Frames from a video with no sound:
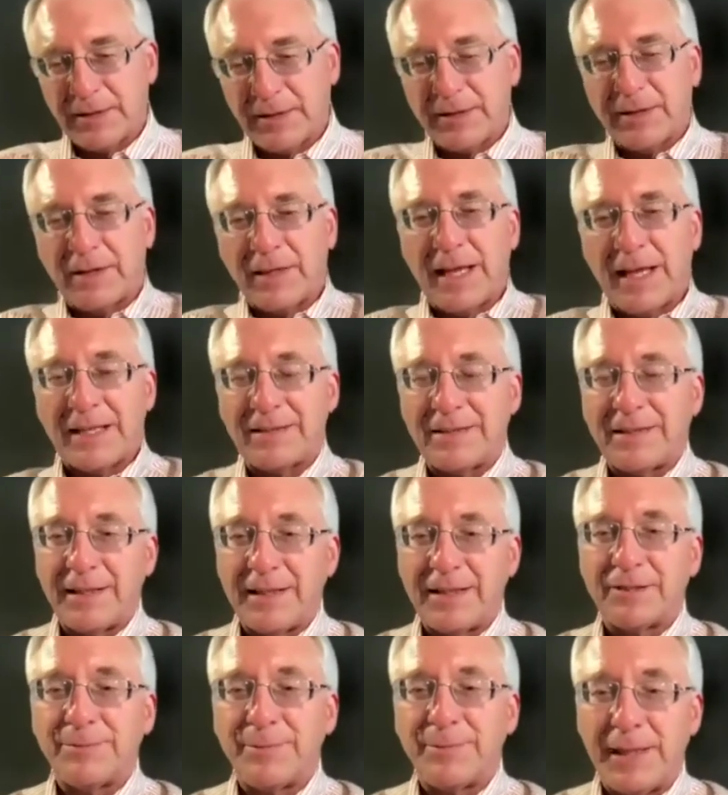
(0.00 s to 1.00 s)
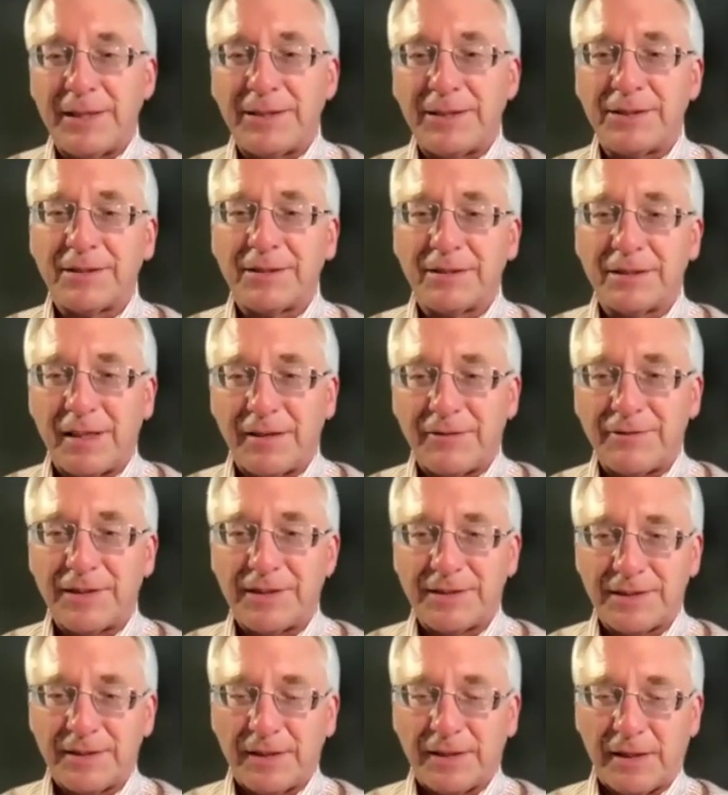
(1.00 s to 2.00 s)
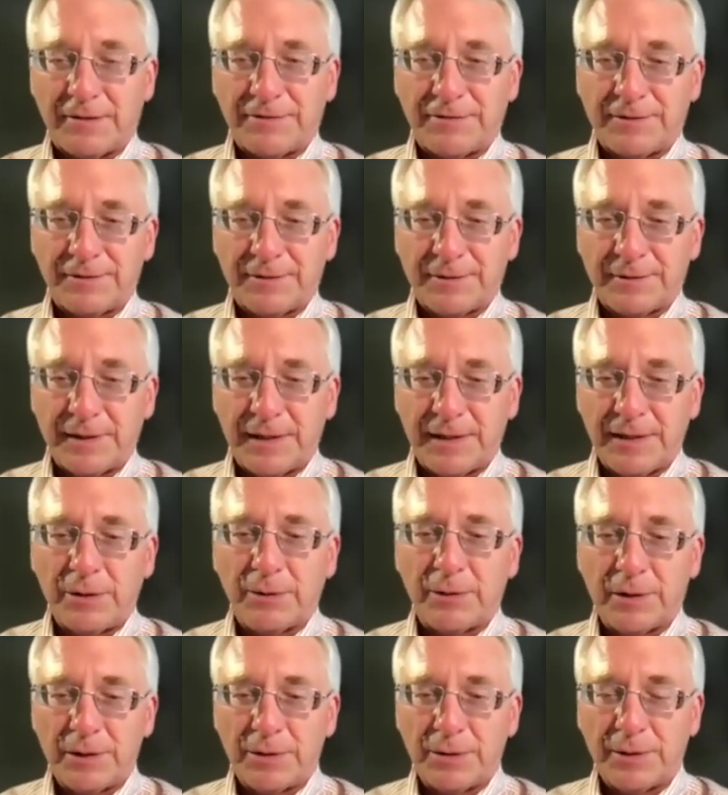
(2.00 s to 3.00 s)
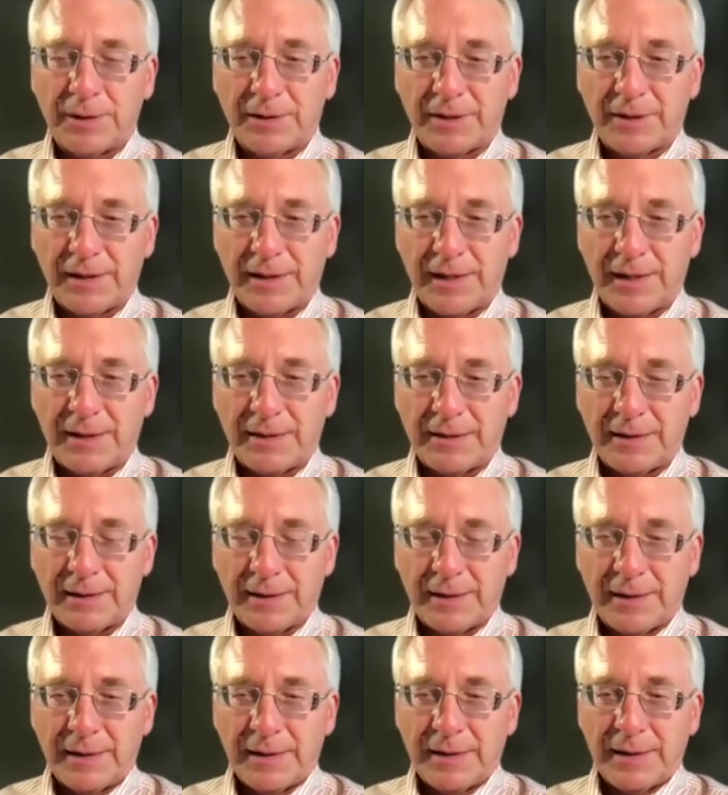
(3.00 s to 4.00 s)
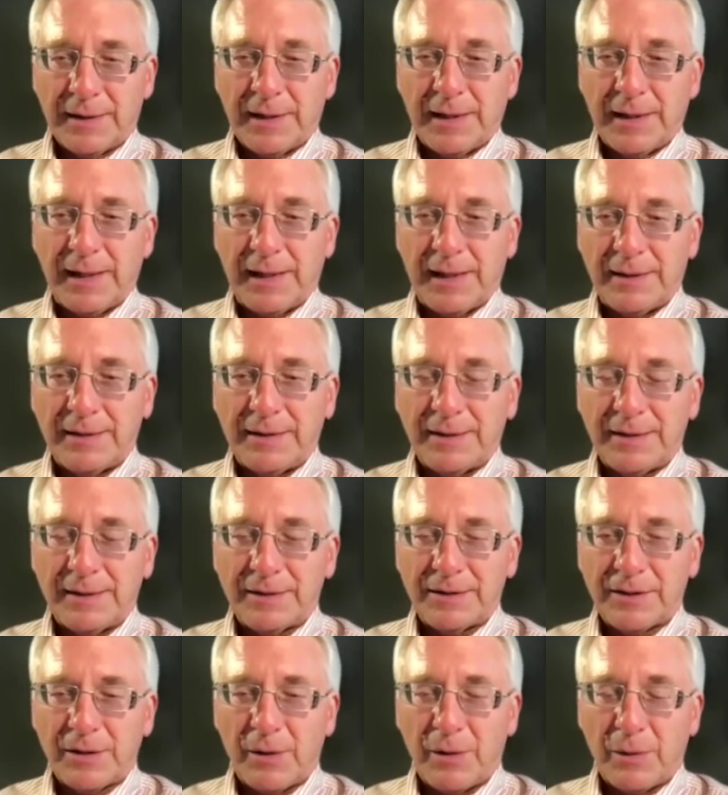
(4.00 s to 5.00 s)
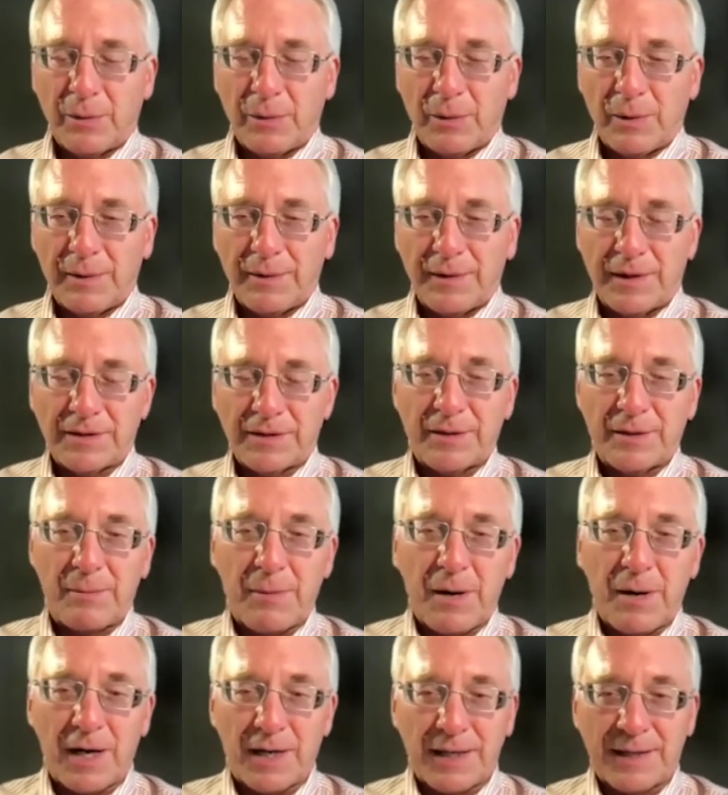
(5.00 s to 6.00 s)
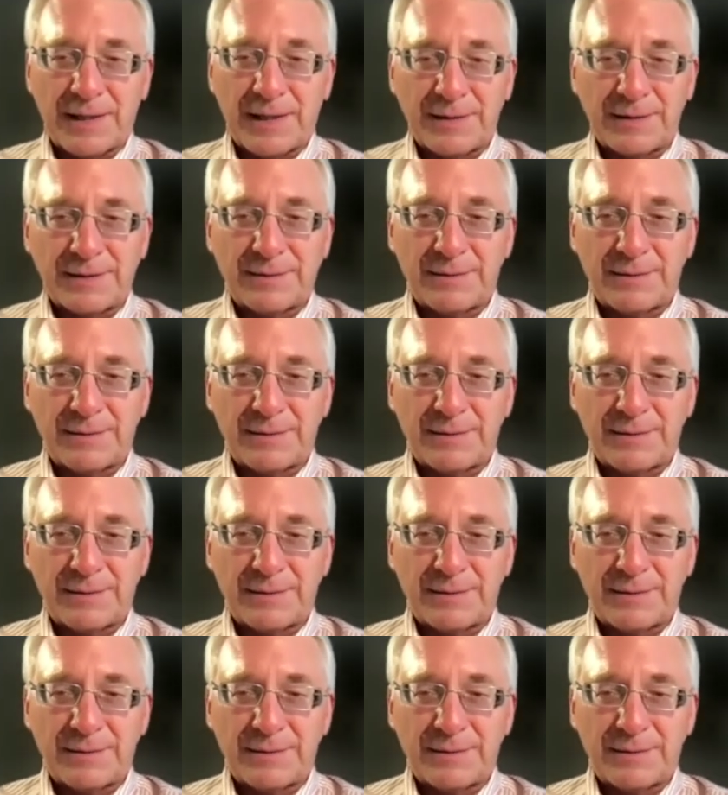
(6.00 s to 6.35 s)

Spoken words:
The last thing is patients love this stuff, and you alluded to that. And so there's a market.